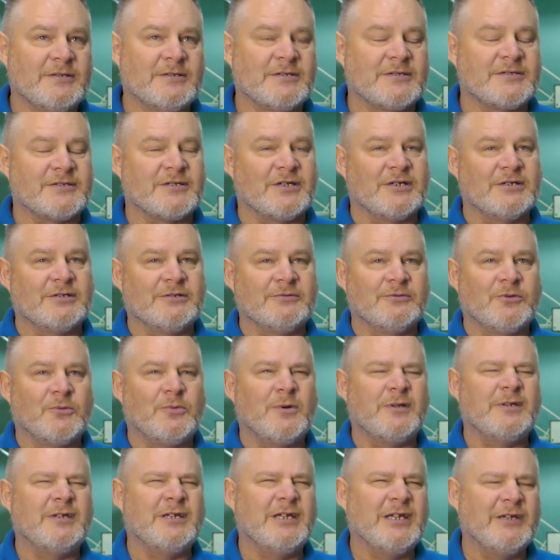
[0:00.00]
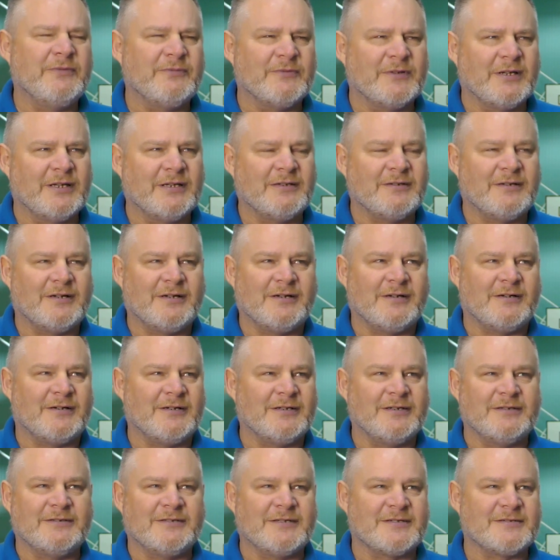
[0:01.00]
So the one evening,
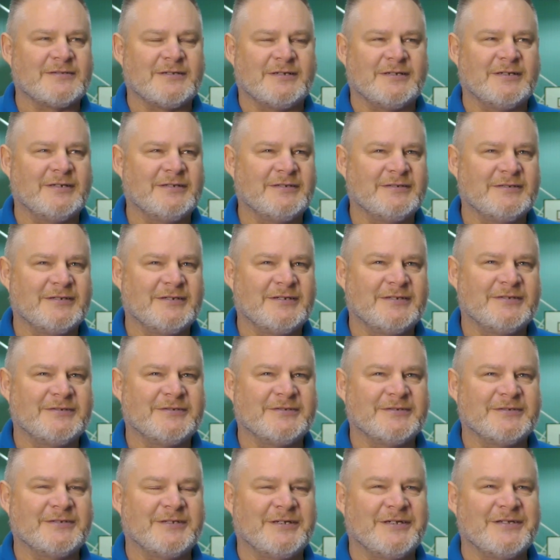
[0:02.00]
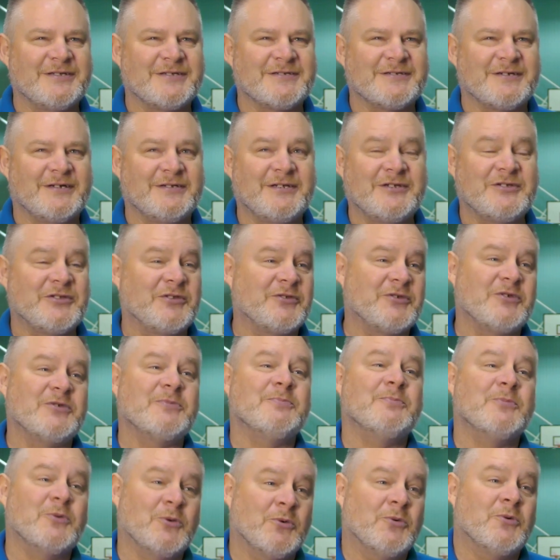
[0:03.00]
I decided that I needed to do
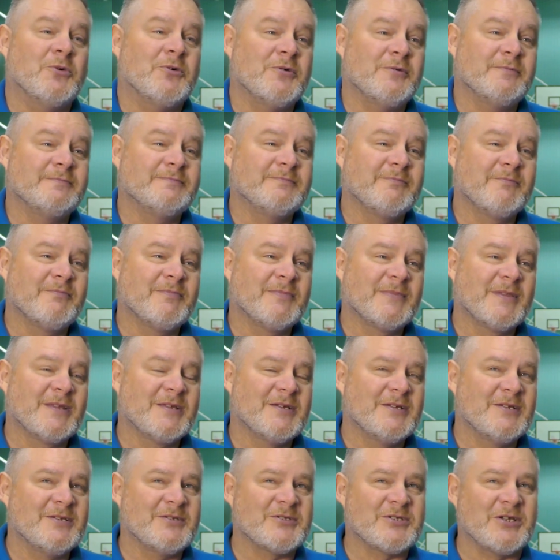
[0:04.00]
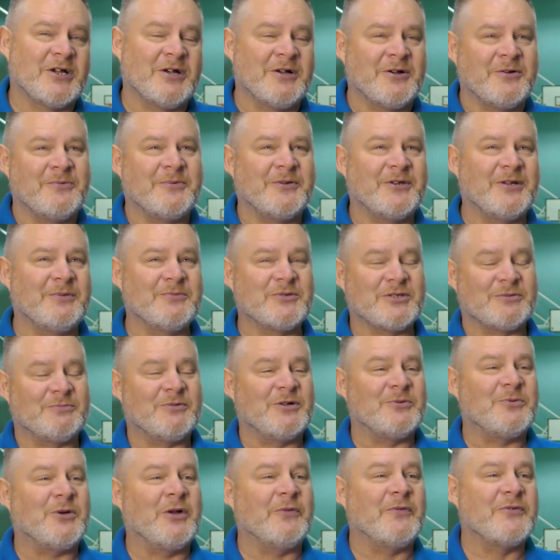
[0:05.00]
more. So I went home to my
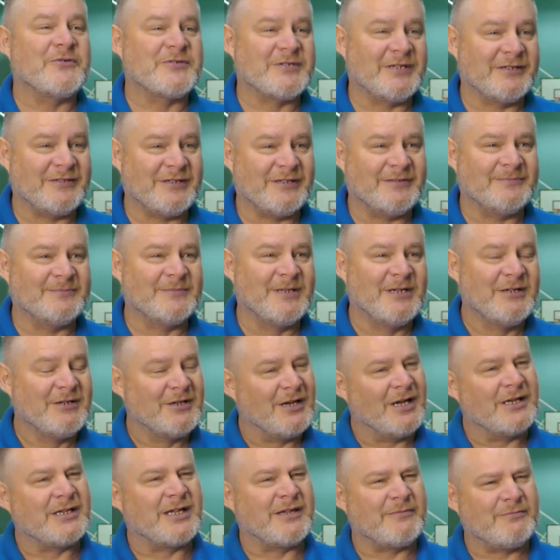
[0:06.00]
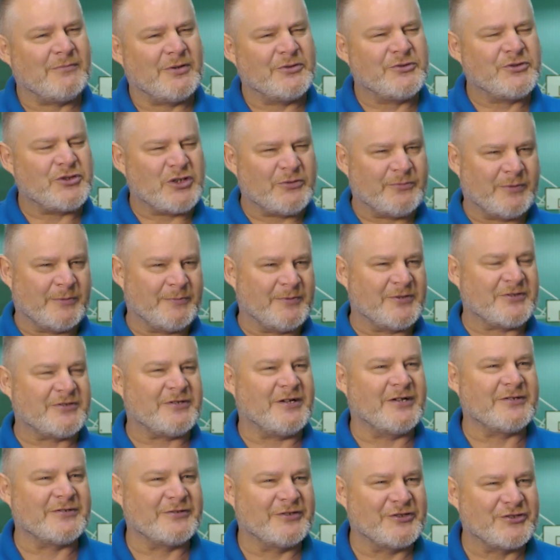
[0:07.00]
wife and said, I'm giving my job up and
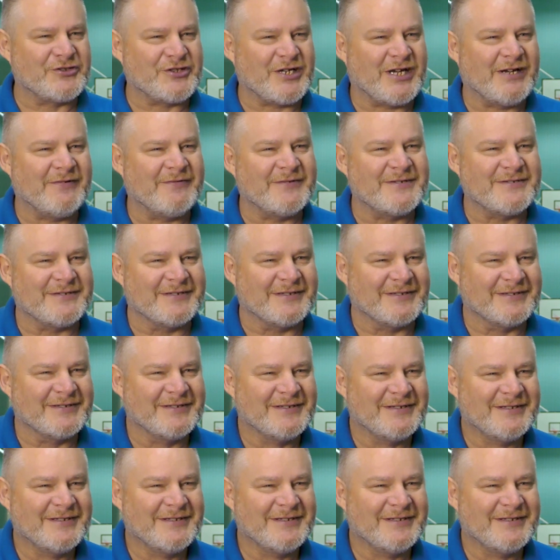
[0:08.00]
starting a charity.